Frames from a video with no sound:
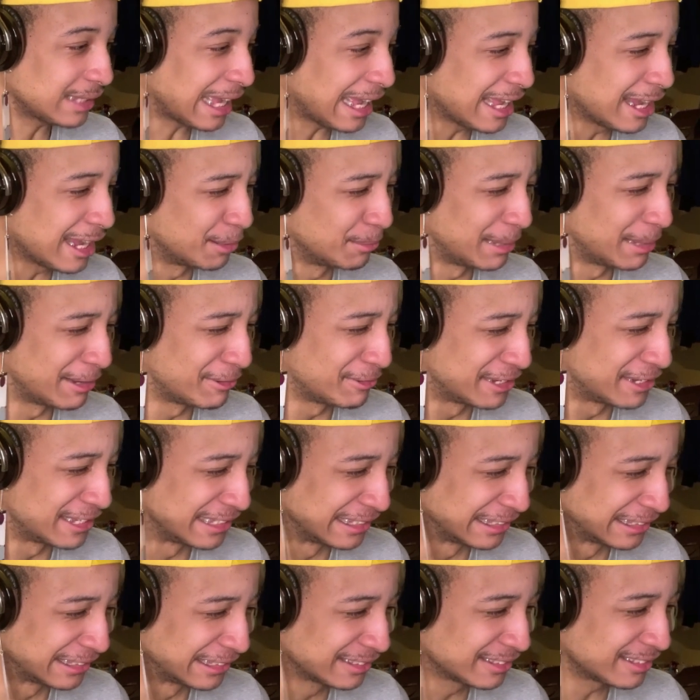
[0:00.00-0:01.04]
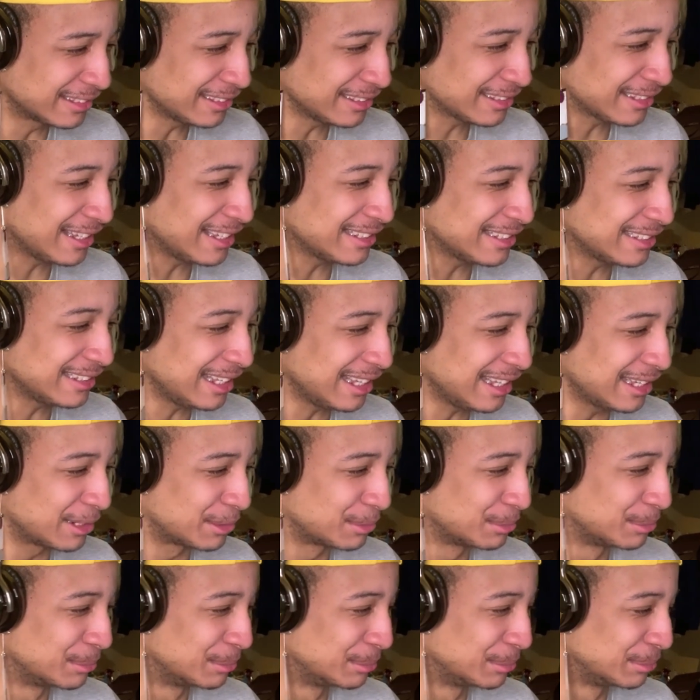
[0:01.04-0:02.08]
Damn, Evan! God
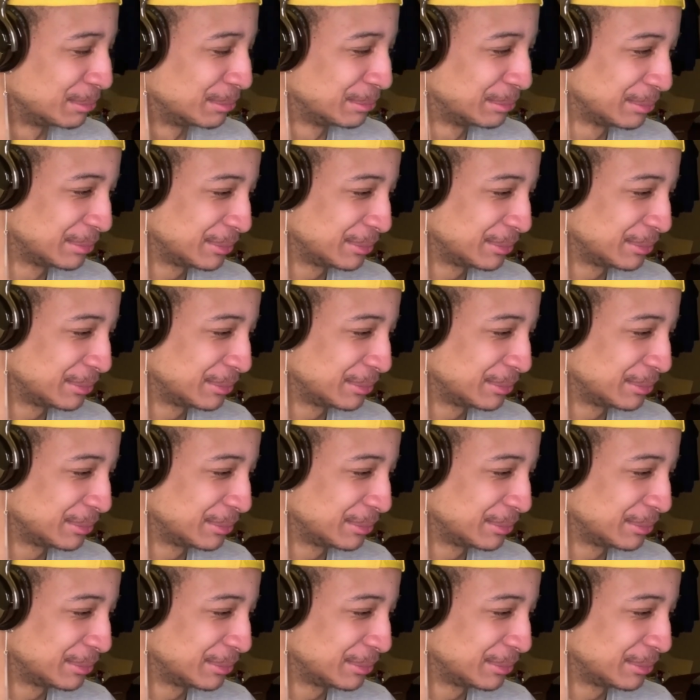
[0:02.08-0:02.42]
damn!